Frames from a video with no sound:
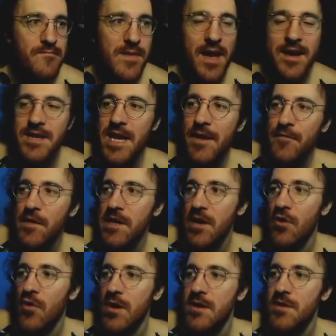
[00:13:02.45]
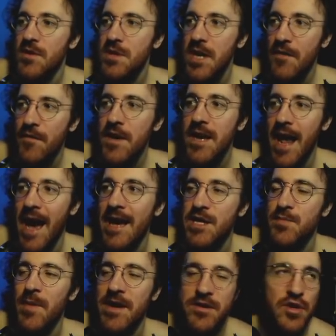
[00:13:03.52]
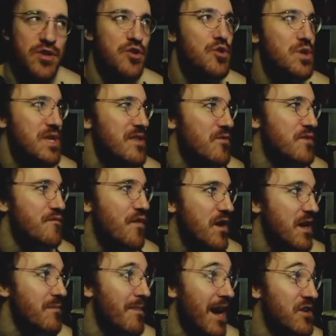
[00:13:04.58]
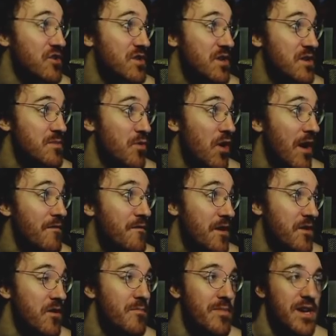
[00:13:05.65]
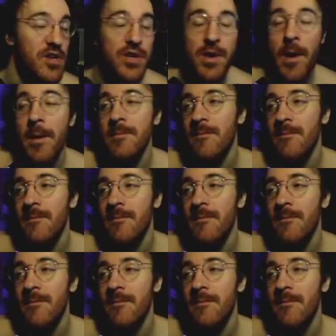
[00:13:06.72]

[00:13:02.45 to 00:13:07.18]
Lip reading: Yeah, definitely, Horns. There's definitely an aspect. Dude, you see those fucking magic stairs, bro? I fuck your bitch.